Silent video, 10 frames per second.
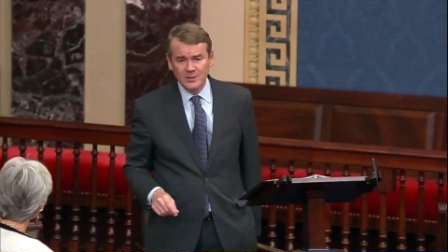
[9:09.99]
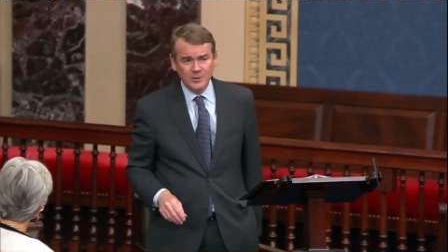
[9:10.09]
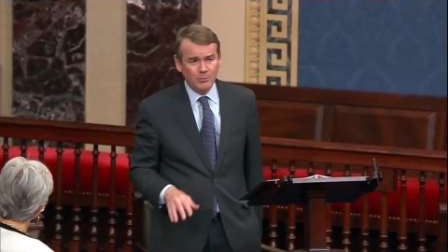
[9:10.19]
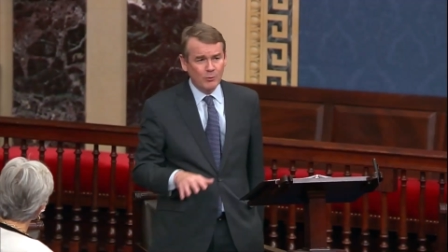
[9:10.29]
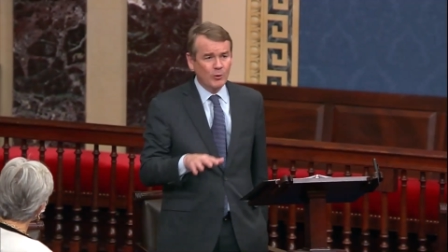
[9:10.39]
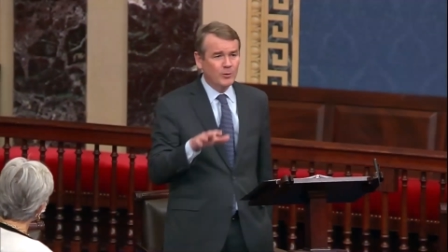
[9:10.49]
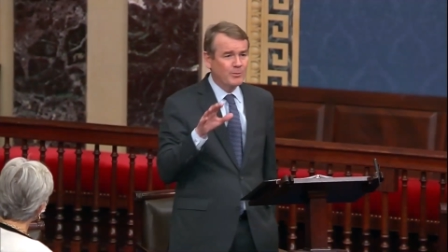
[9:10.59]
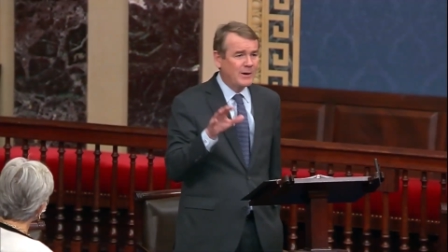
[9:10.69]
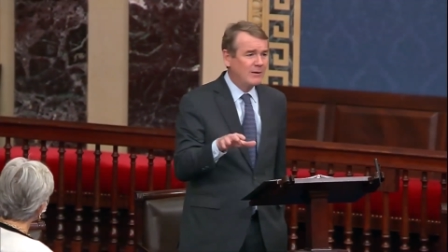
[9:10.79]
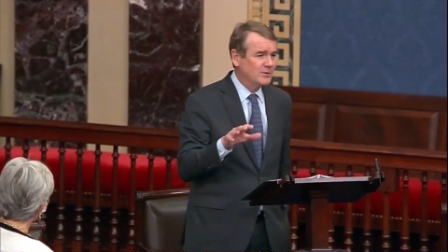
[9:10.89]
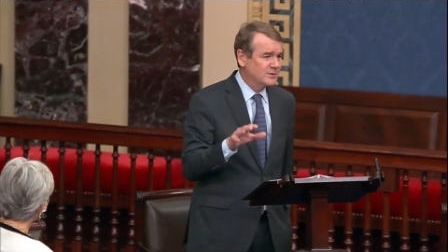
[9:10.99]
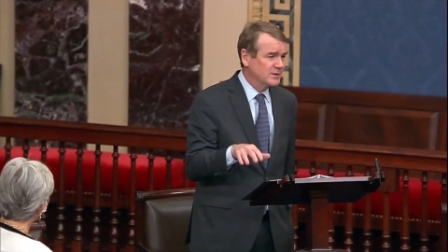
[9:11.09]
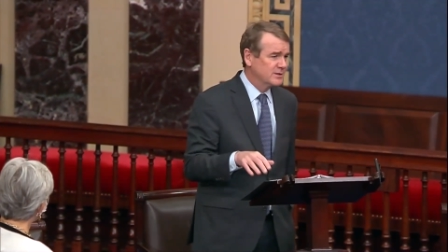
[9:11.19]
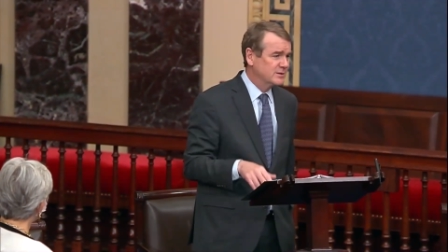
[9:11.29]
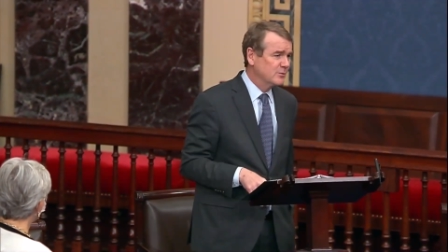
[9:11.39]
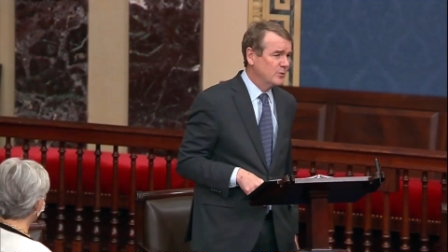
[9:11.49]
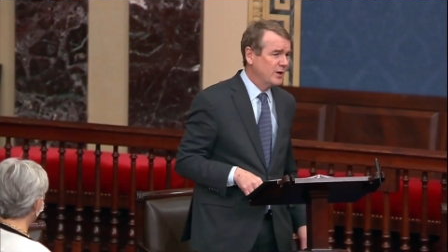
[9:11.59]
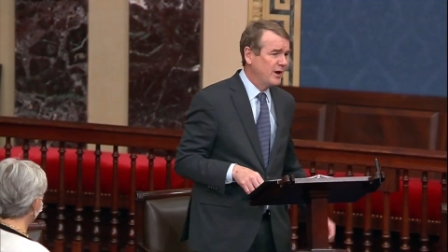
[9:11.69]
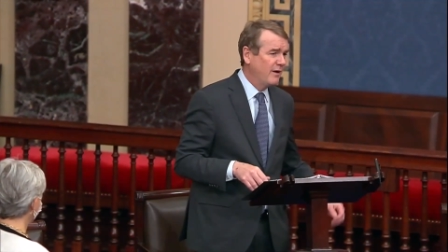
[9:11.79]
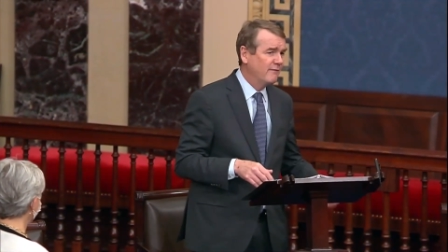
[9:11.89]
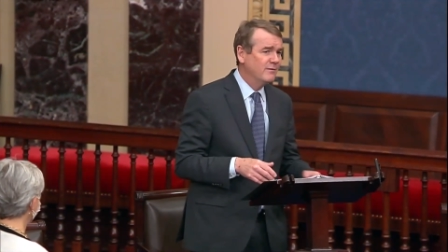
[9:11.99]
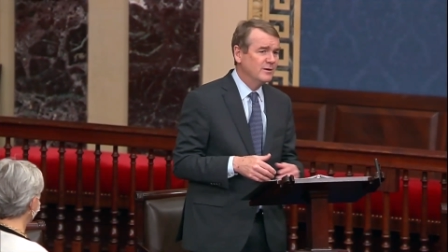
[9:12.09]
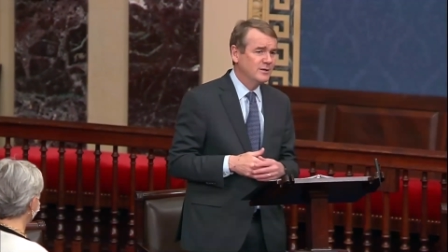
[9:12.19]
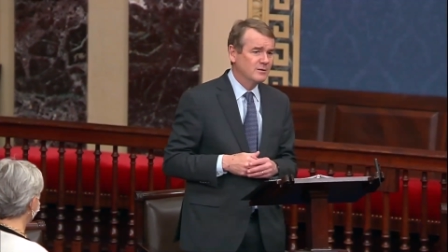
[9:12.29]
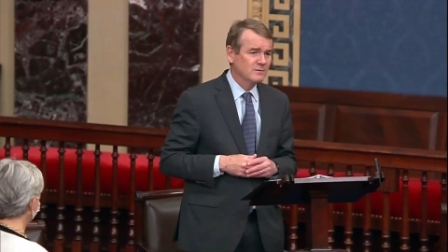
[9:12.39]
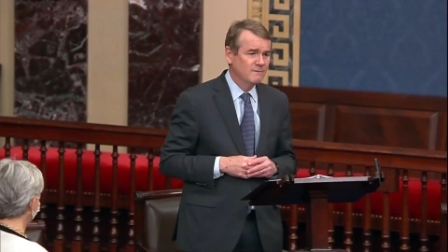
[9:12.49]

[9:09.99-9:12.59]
the broken politics that we have here.